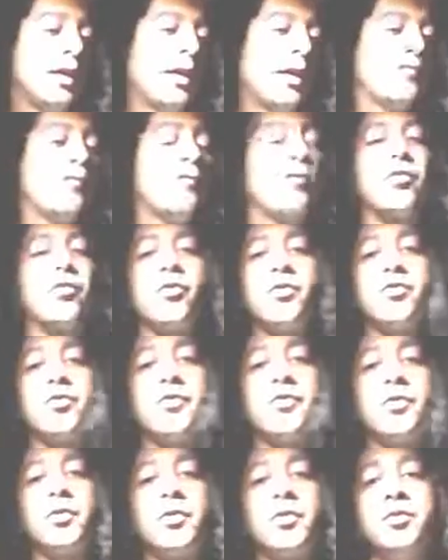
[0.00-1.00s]
And for those
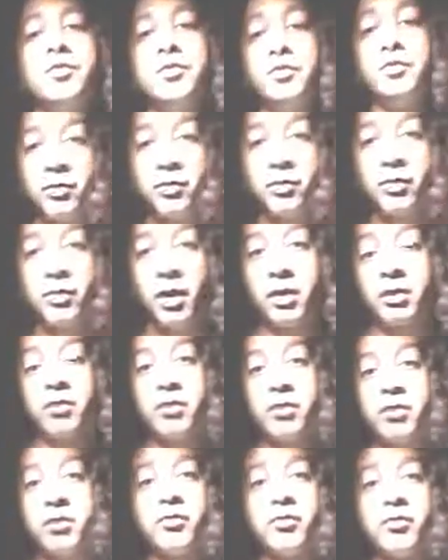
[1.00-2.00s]
of you who do not
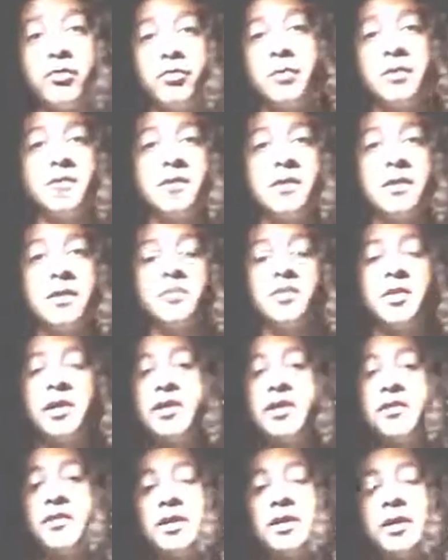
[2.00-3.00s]
know Robin Williams,
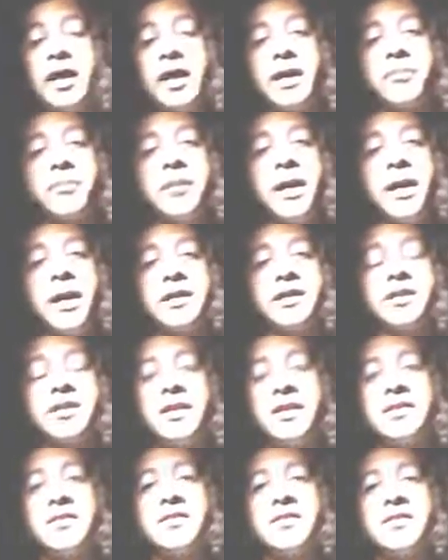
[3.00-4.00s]
he's the guy back in
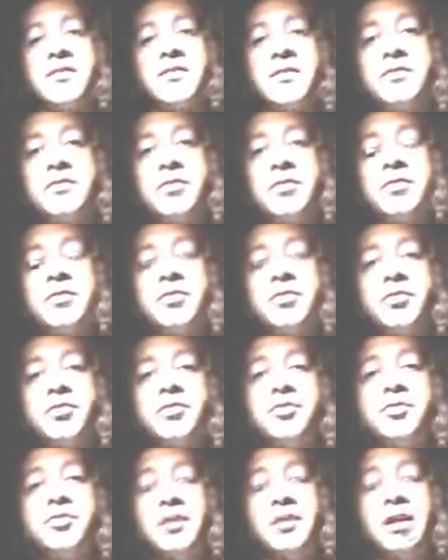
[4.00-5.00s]
1970s who
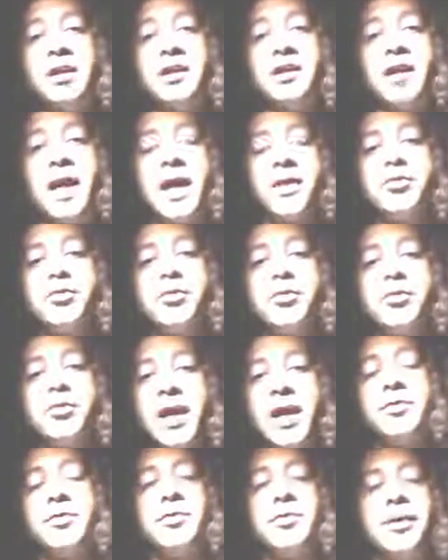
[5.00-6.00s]
used to say, "Nanu,
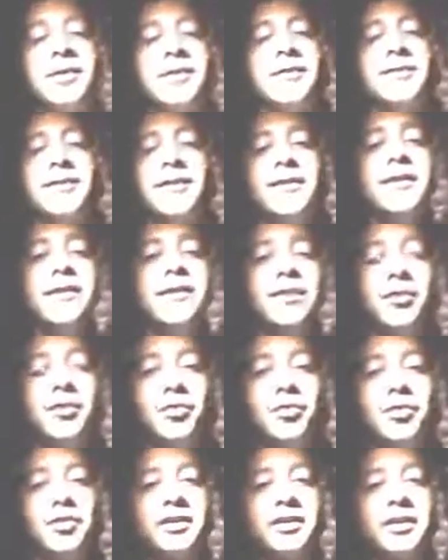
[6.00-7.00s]
Nanu." You
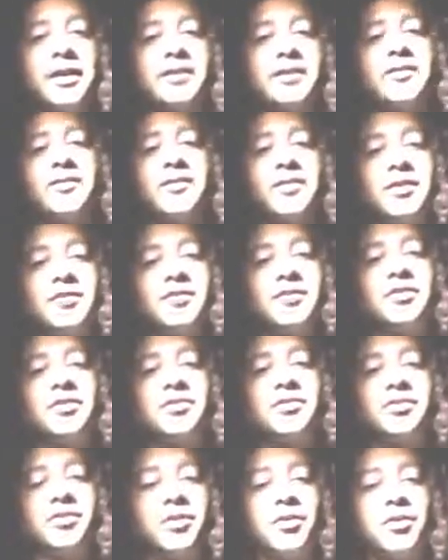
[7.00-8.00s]
know the
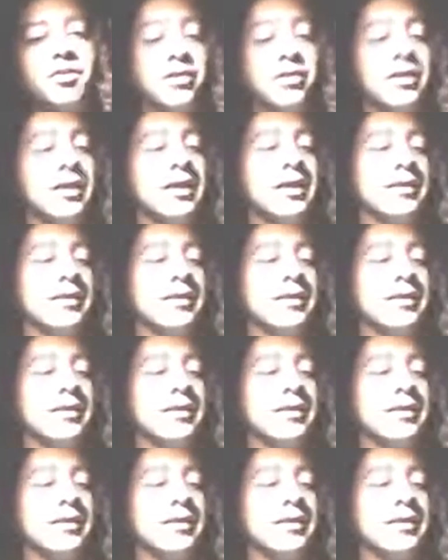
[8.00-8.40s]
1970s show?